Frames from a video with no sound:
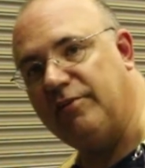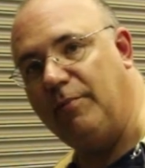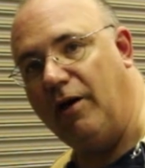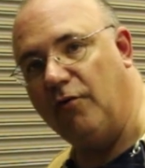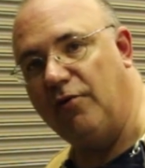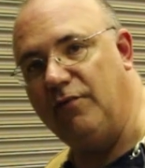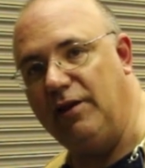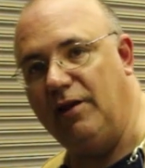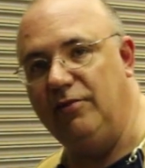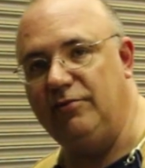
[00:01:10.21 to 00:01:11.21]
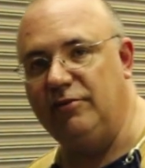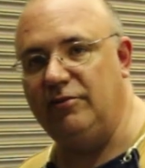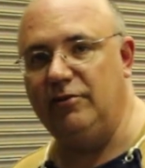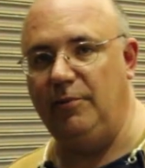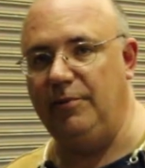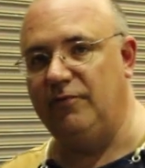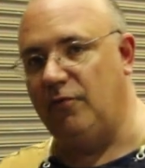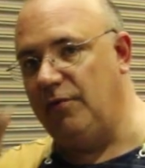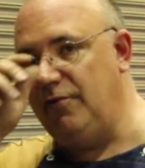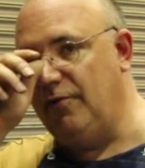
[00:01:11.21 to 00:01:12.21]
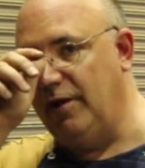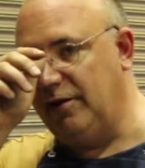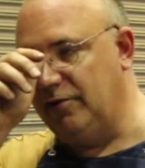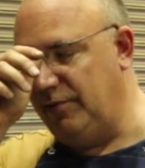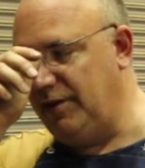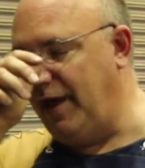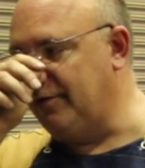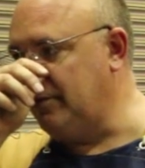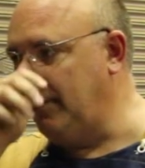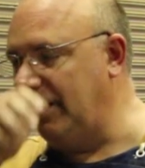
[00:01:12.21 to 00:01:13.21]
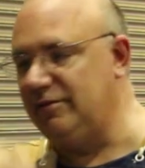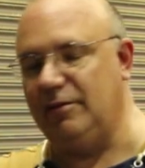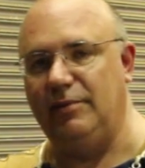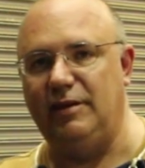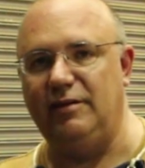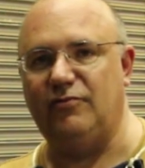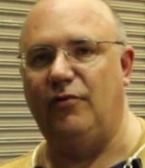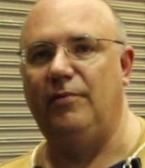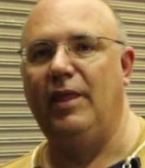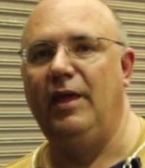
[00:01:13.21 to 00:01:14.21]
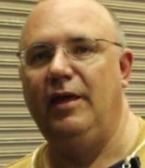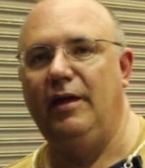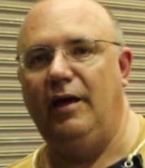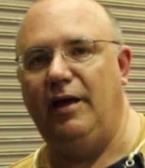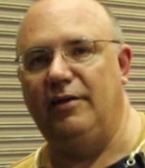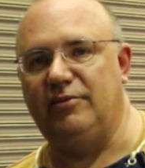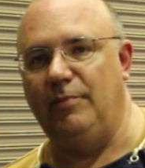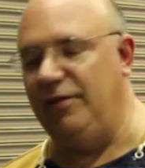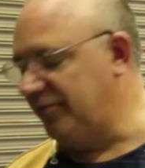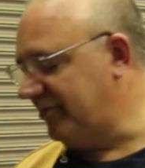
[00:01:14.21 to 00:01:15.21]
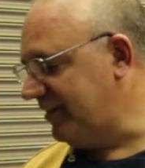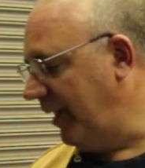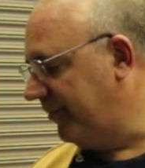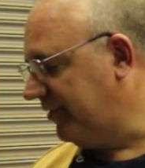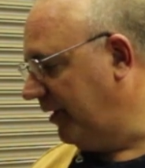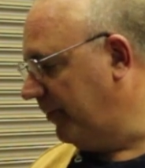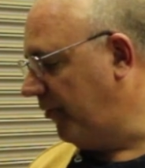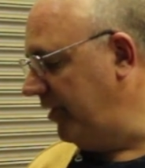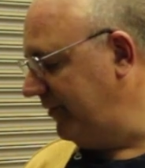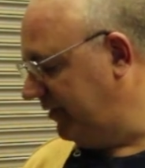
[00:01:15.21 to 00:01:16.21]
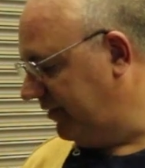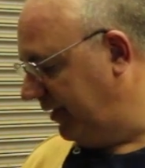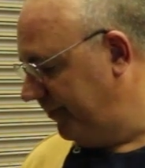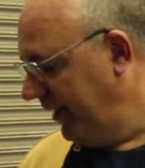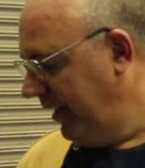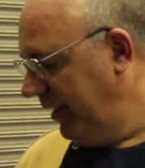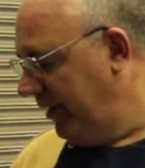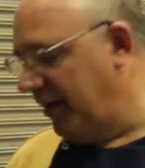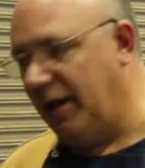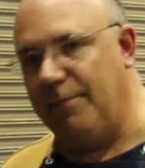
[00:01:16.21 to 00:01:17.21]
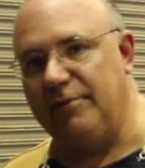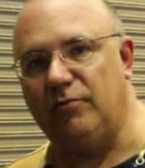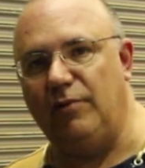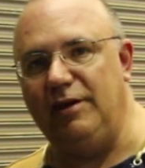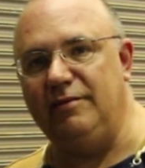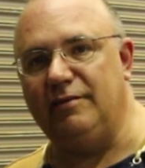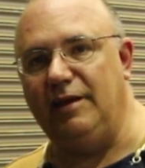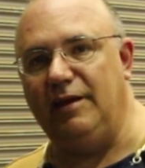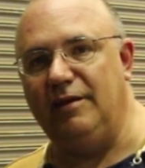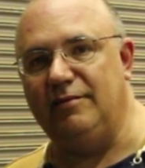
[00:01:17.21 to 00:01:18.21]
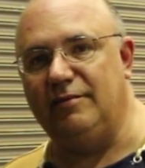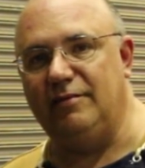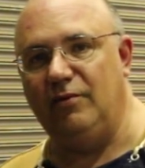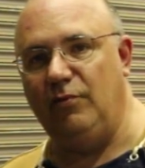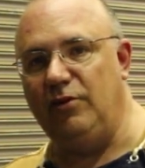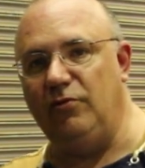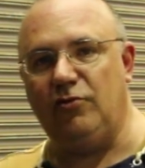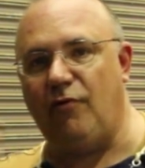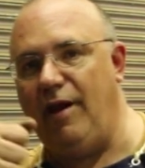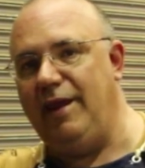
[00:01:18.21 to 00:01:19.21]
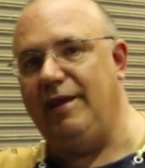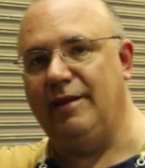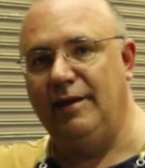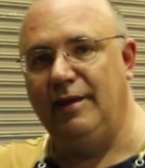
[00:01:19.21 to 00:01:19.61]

some of my older videos, this is a little bit of a rerun because we actually made some of these for uh, some other steps uh, previously. Uh, but the reason is is that when you crank